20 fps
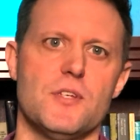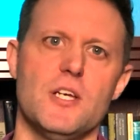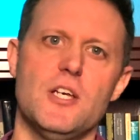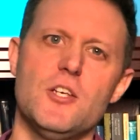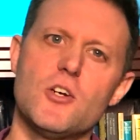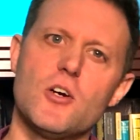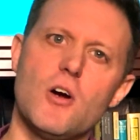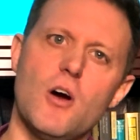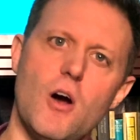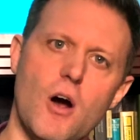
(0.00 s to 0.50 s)
in
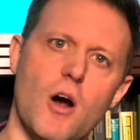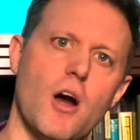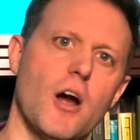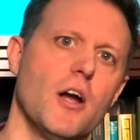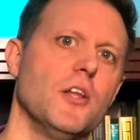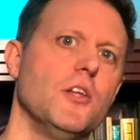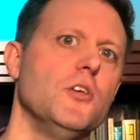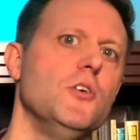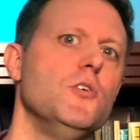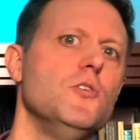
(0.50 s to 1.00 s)
your
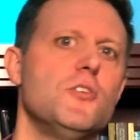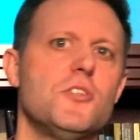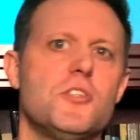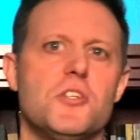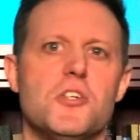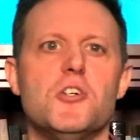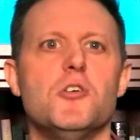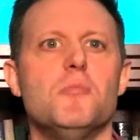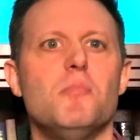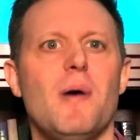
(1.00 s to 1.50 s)
heart, you
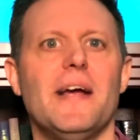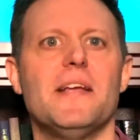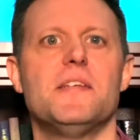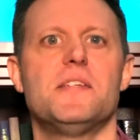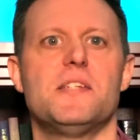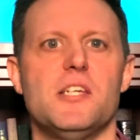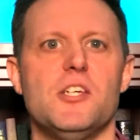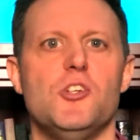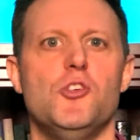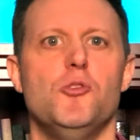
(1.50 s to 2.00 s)
still might
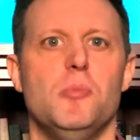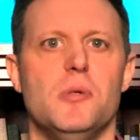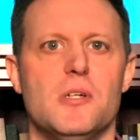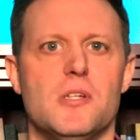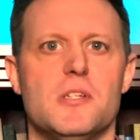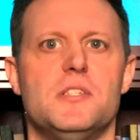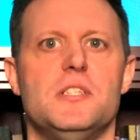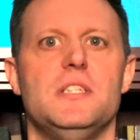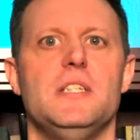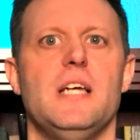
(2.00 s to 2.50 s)
see
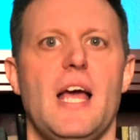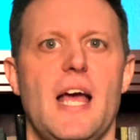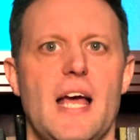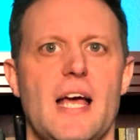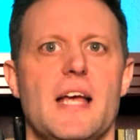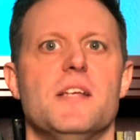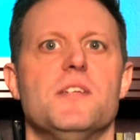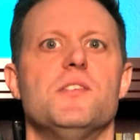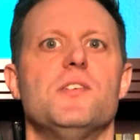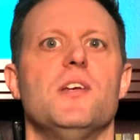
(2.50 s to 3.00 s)
humility
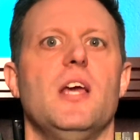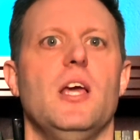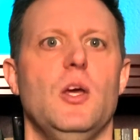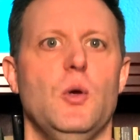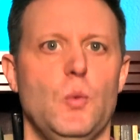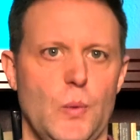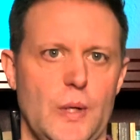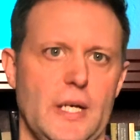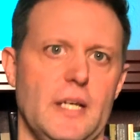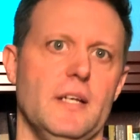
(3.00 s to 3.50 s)
as a
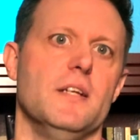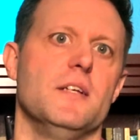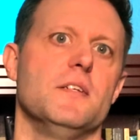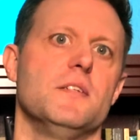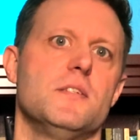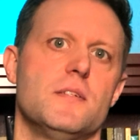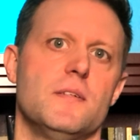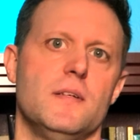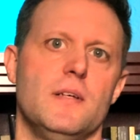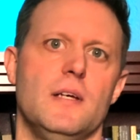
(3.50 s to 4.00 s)
weakness.